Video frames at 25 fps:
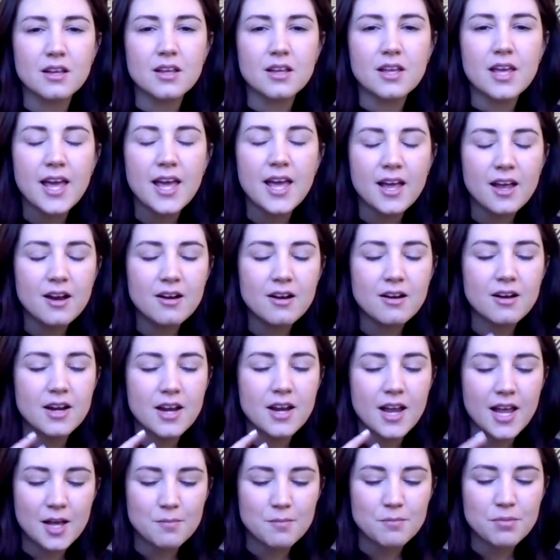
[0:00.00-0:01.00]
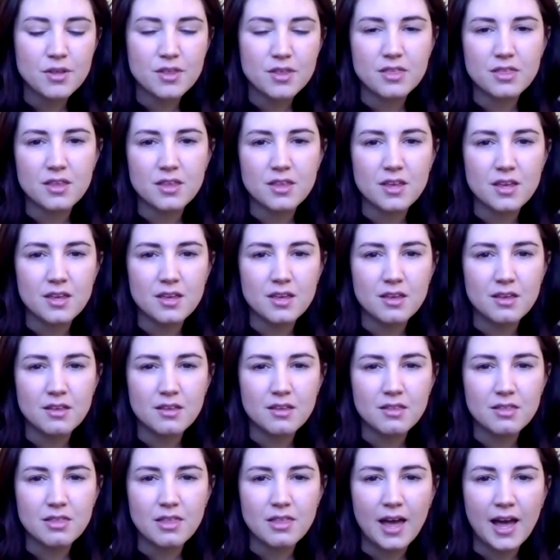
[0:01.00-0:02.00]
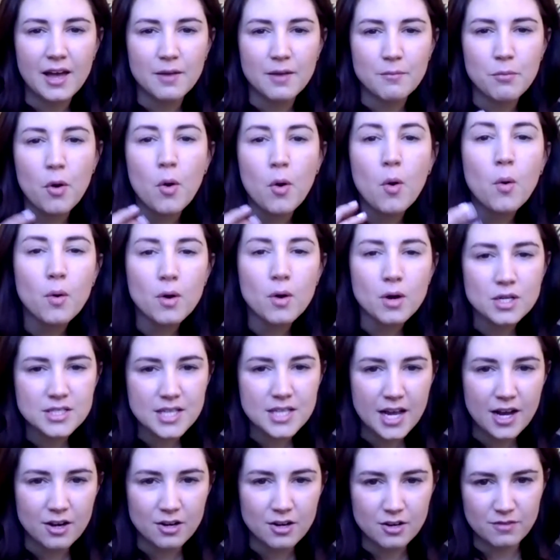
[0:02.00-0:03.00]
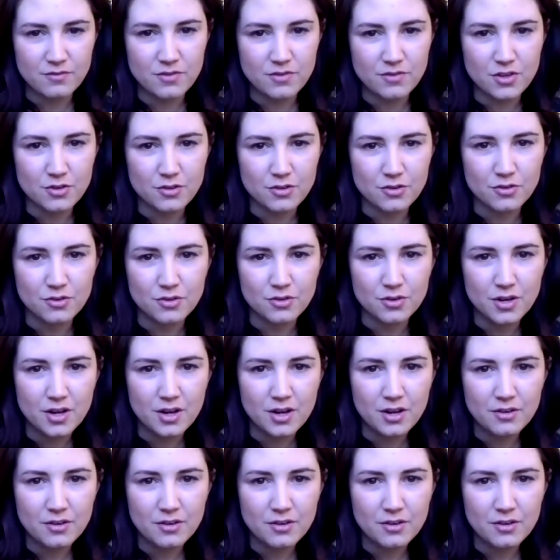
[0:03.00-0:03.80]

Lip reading: care and empathy that pours out of you